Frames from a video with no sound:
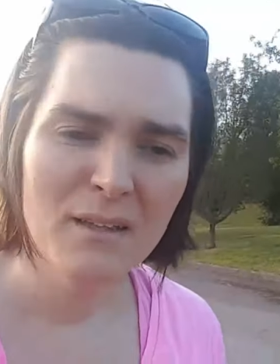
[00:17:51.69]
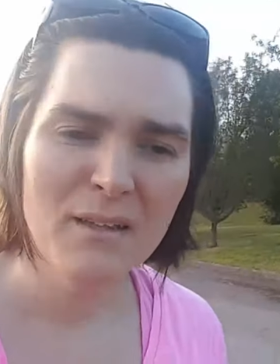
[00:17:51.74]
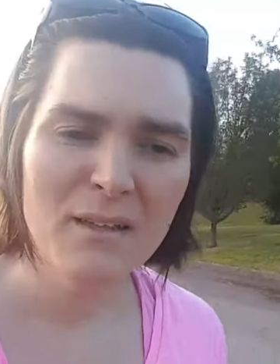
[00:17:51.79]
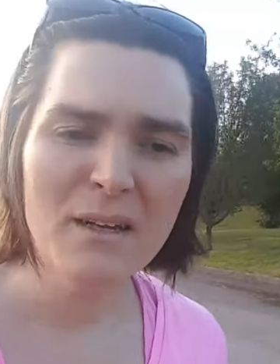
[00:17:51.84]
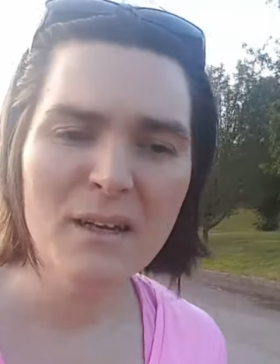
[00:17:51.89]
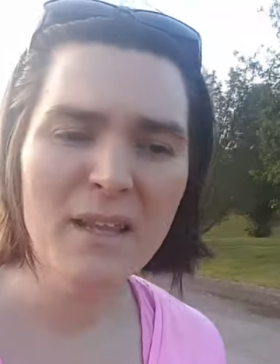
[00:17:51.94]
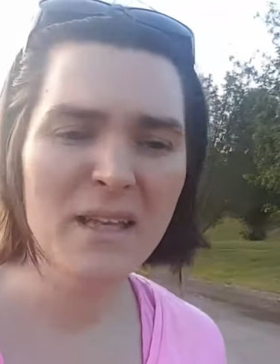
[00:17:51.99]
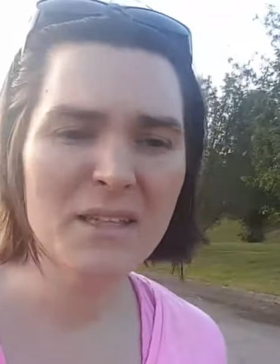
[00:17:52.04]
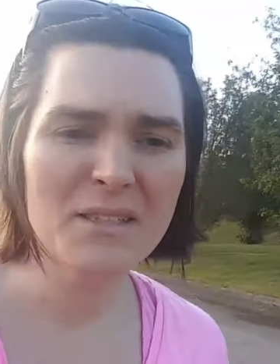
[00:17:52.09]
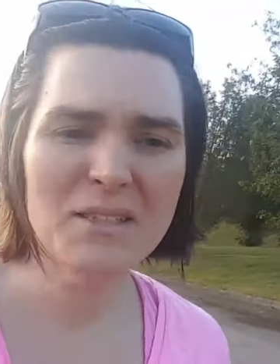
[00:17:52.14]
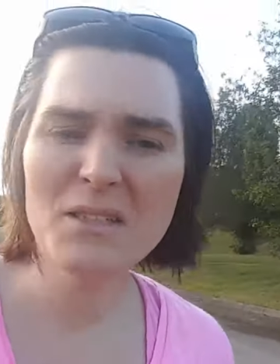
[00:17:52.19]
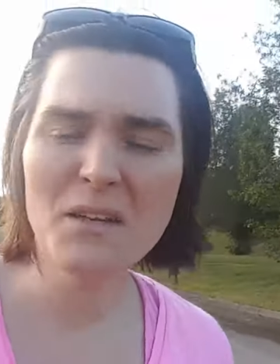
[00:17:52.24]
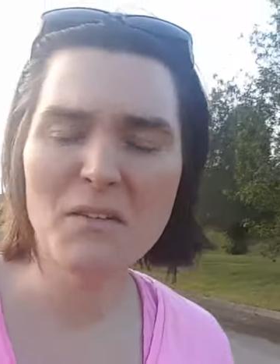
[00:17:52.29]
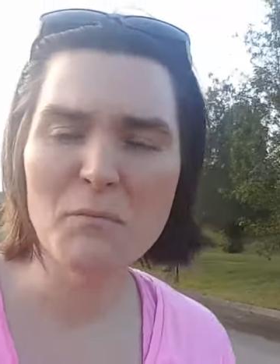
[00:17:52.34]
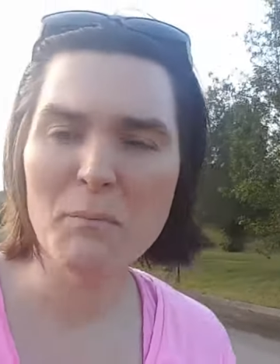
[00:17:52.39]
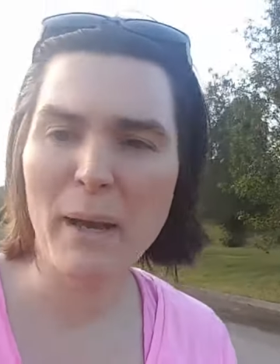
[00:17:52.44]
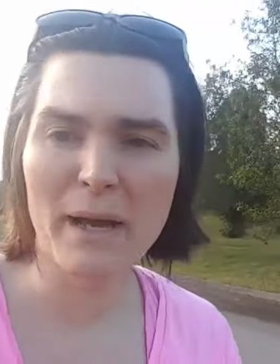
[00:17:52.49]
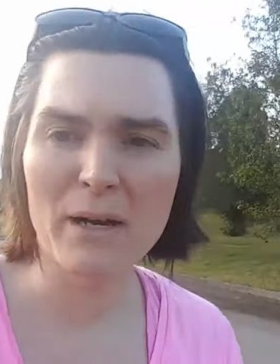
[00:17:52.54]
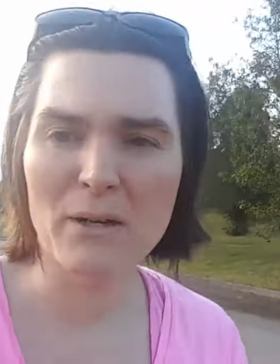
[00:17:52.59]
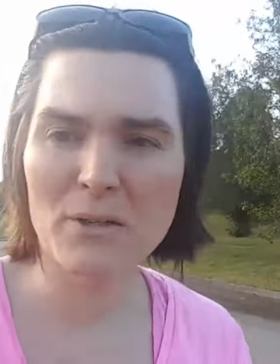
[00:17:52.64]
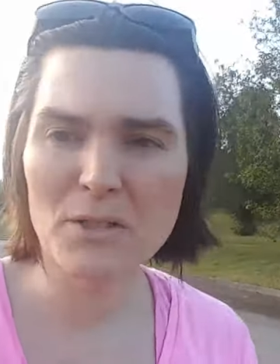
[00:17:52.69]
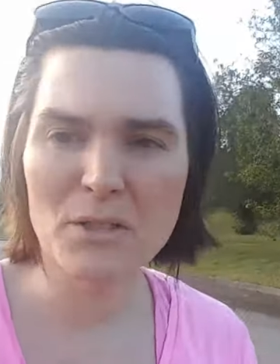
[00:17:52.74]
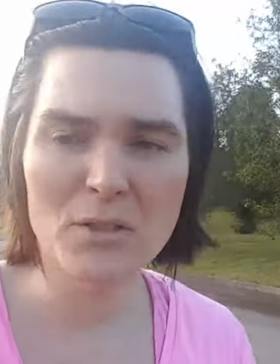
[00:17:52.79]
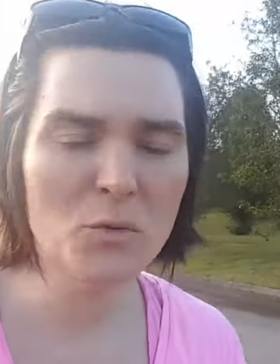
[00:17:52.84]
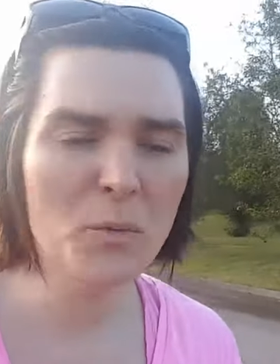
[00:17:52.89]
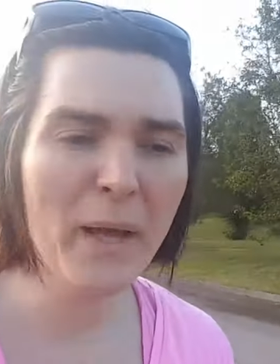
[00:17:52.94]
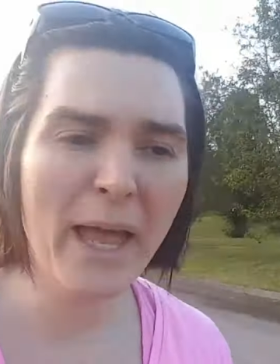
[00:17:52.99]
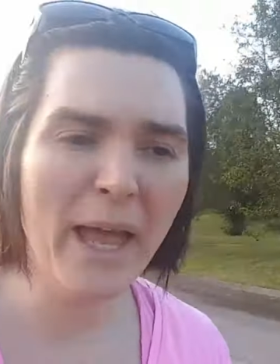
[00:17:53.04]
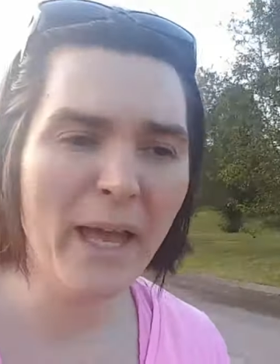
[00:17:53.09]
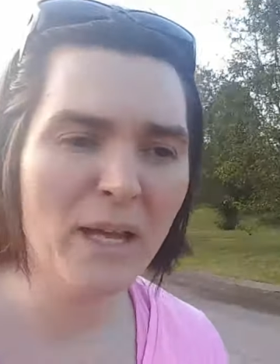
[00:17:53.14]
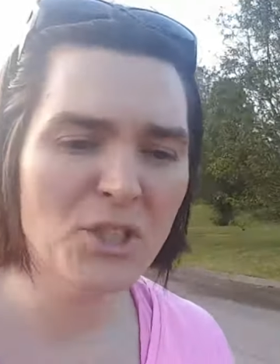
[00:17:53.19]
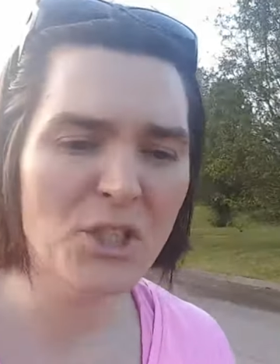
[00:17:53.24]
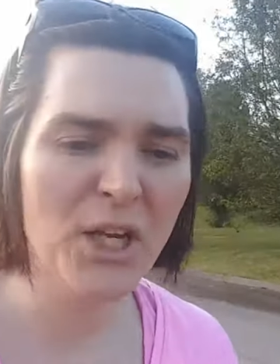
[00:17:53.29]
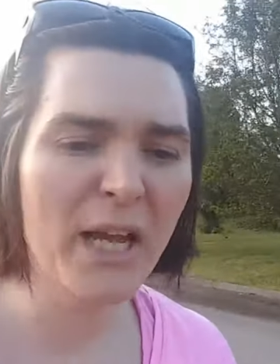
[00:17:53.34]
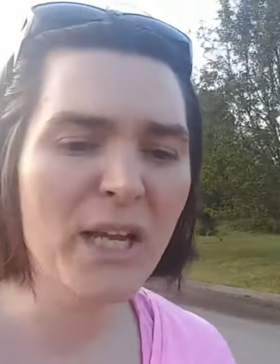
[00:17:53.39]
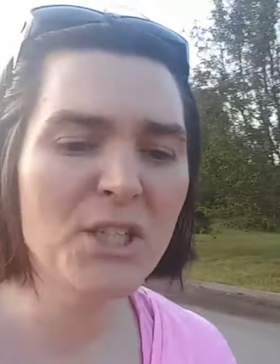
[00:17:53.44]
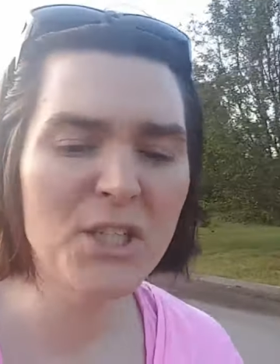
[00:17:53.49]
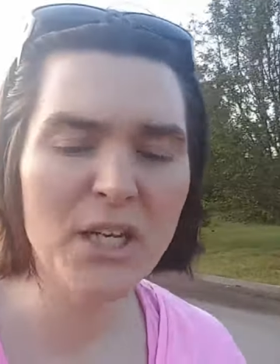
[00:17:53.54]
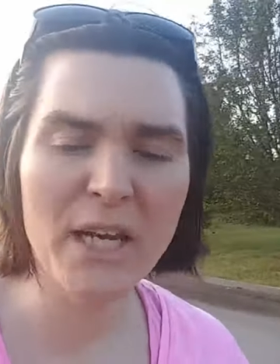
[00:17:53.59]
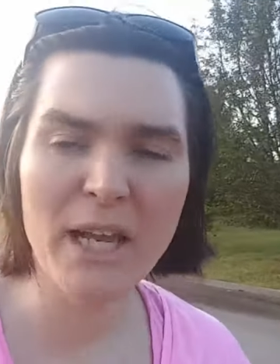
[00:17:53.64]
None of that stuff matters because we can't
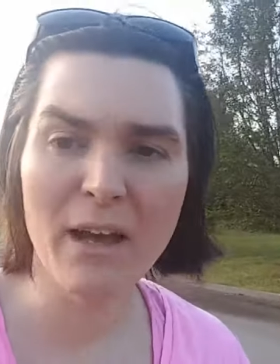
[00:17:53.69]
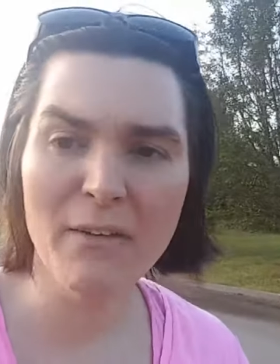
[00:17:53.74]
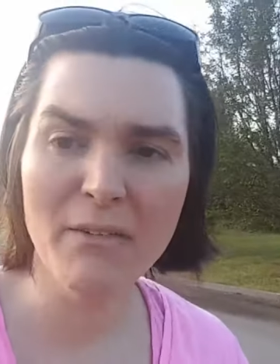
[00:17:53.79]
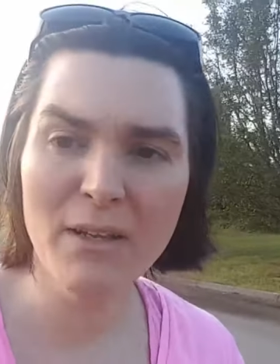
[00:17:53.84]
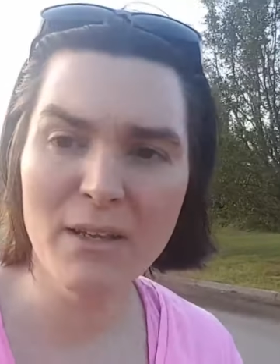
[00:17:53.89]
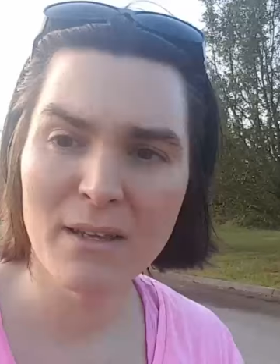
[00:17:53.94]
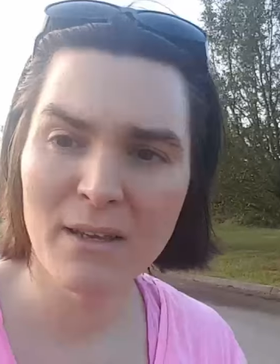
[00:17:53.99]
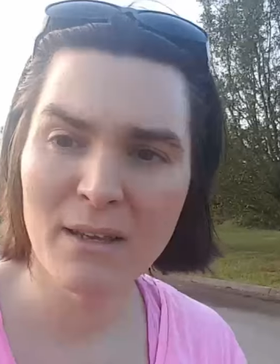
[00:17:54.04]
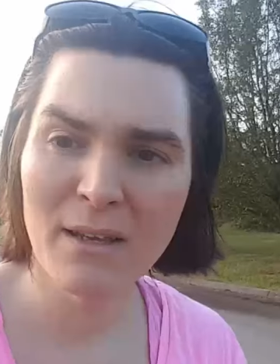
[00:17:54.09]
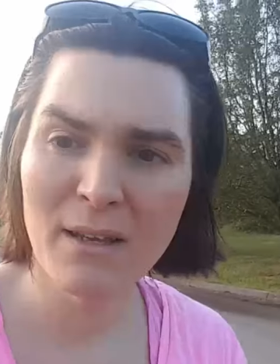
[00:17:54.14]
change any of it.